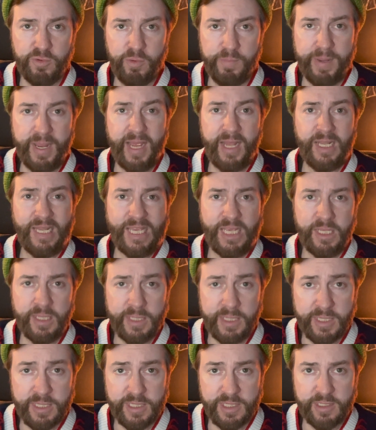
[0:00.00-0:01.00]
or pally at
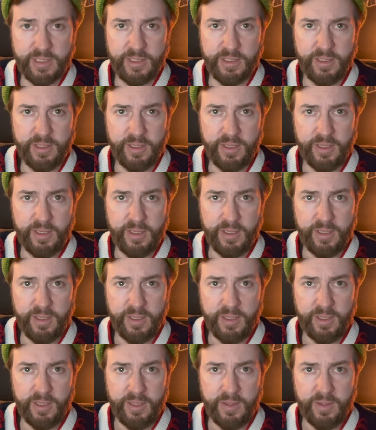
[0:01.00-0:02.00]
least,
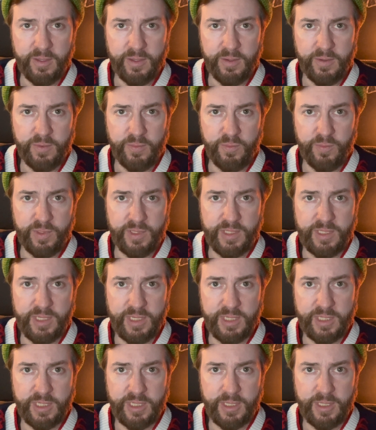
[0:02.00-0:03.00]
with
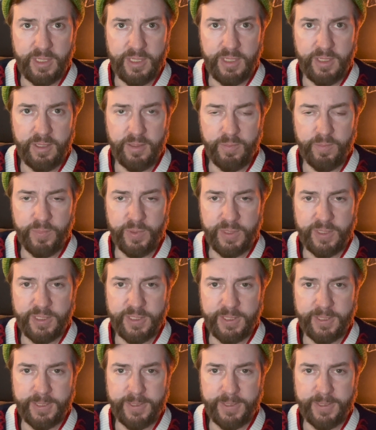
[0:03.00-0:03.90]
DT, but